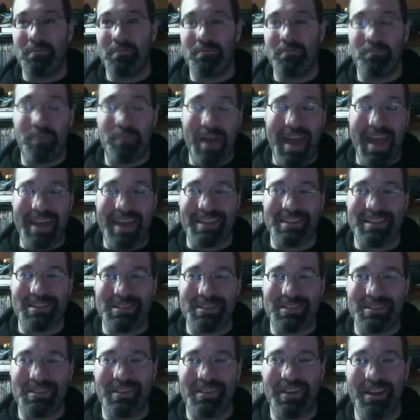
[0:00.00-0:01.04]

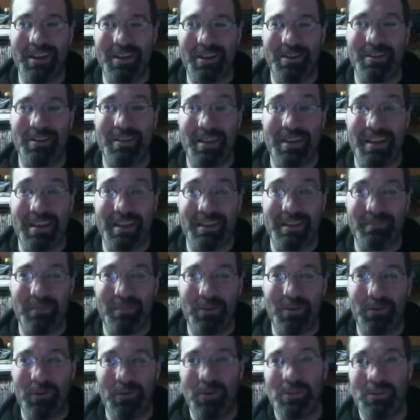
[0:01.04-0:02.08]
patents in
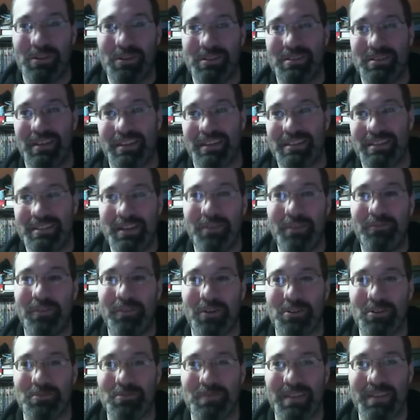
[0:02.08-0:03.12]
Motorola's like cell
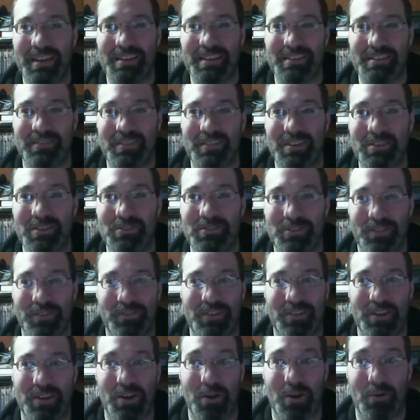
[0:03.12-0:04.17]
phones because of the use
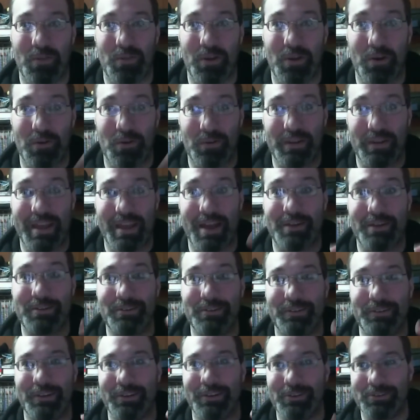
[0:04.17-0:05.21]
of, you know, their
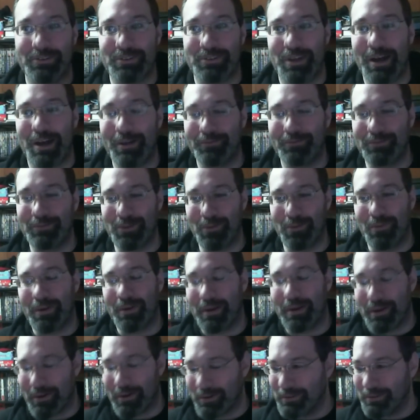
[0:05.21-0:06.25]
calculator
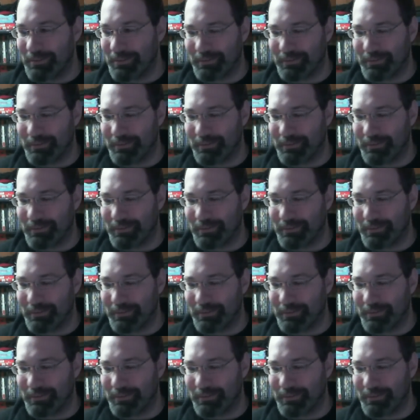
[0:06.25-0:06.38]
software.